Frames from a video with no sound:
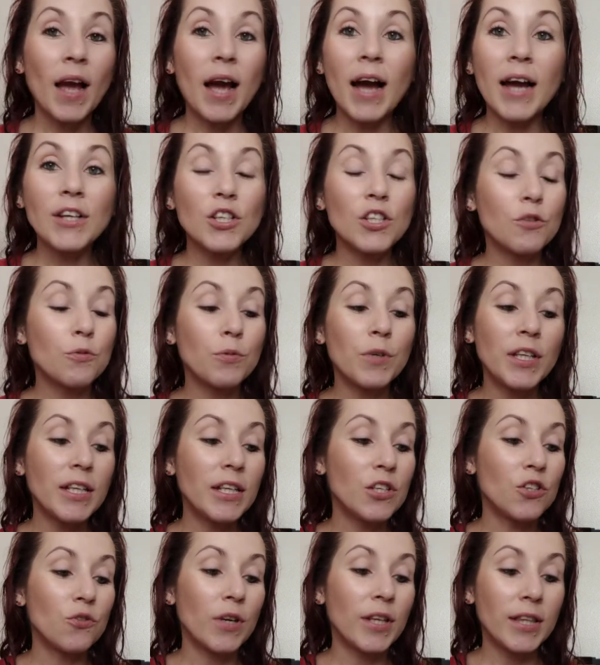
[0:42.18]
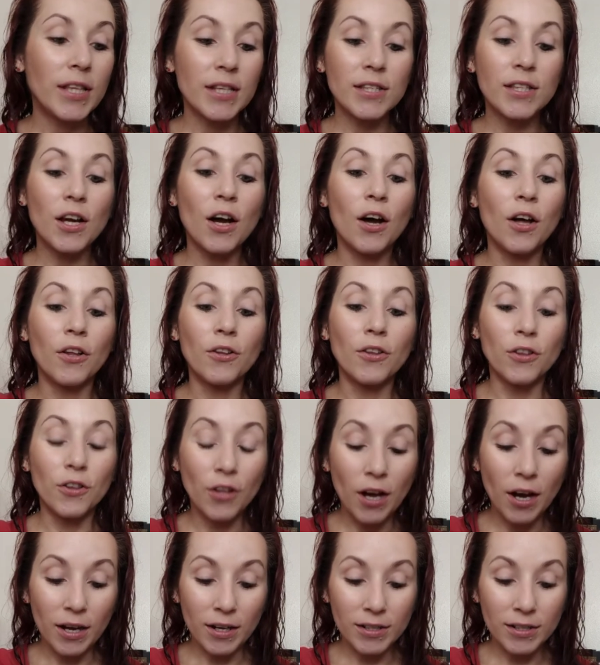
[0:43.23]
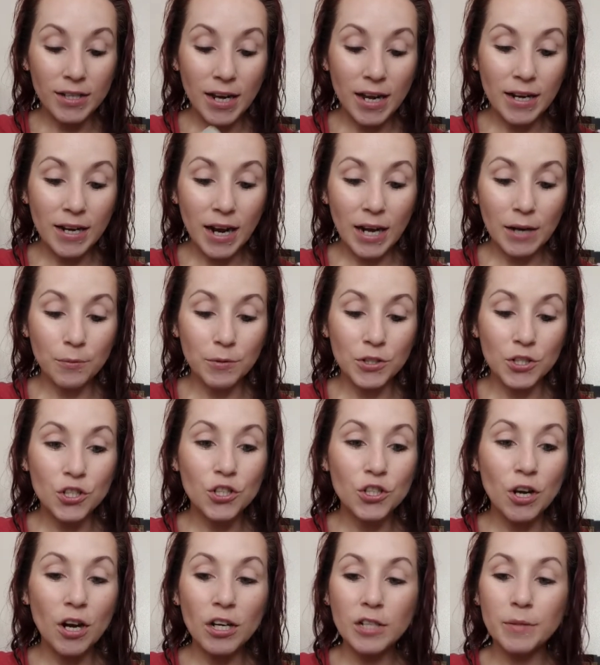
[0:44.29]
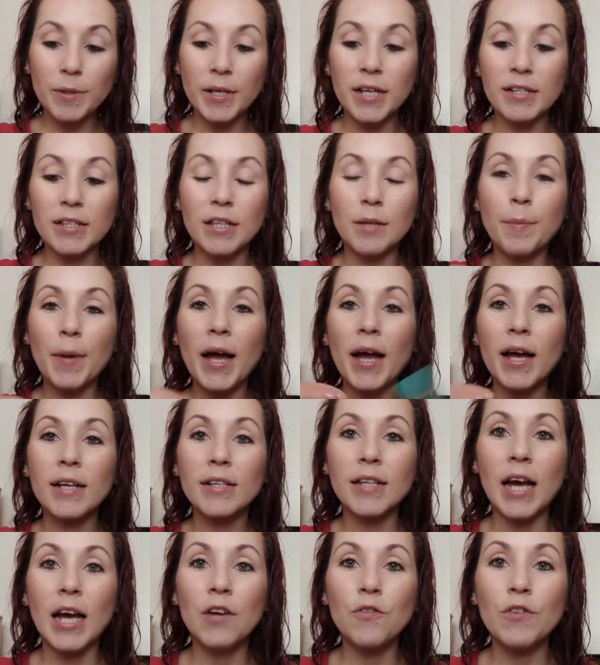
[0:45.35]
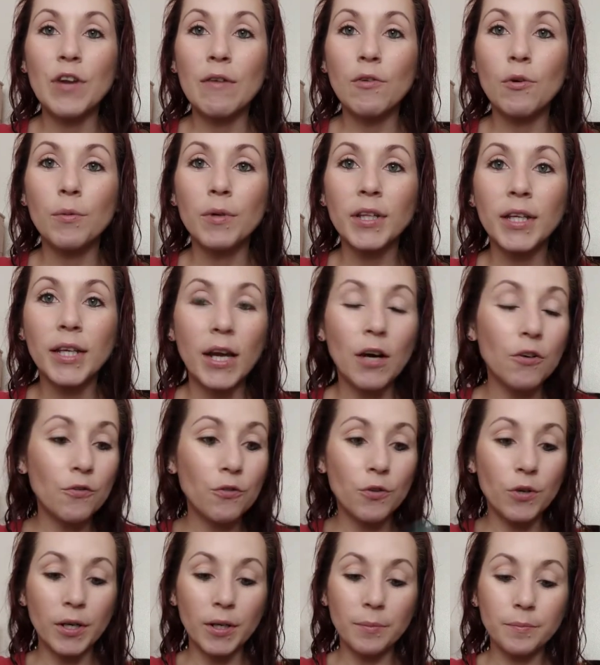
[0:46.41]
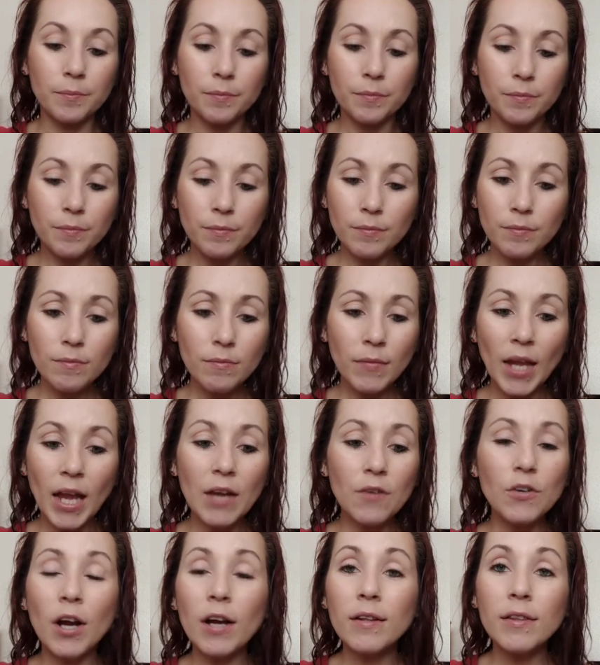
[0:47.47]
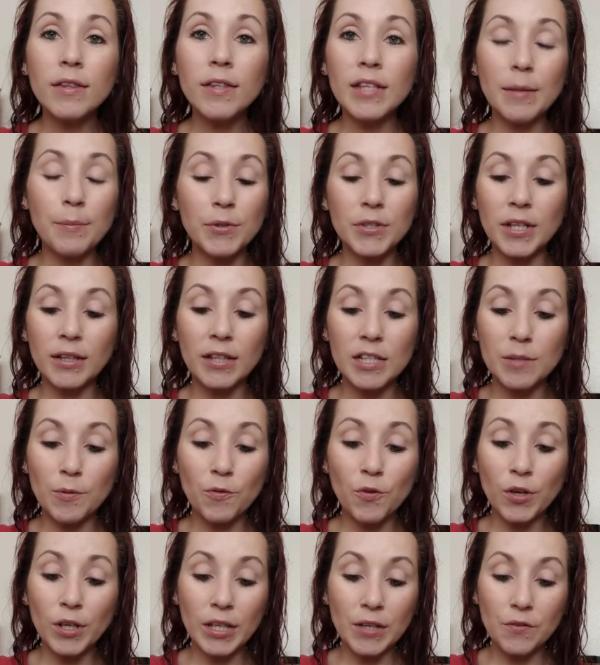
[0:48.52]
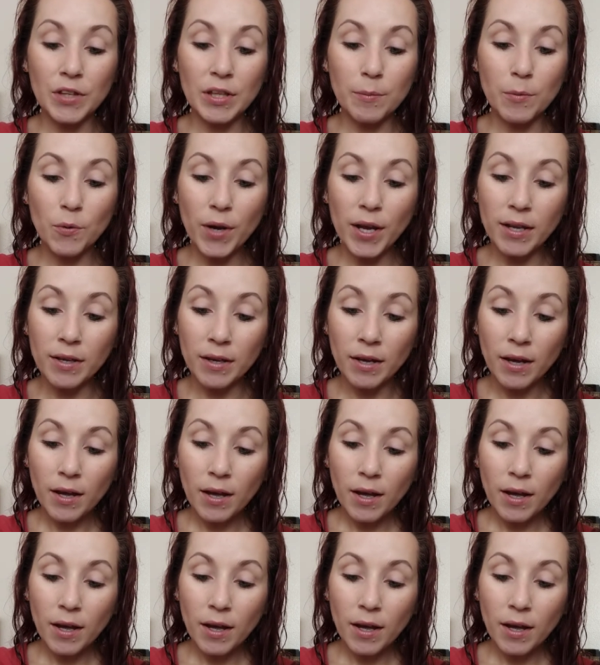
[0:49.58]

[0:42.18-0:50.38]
I just really enjoyed this a lot and I was shocked because in the past I've never really cared for it. I've gotten samples like this before and given them away.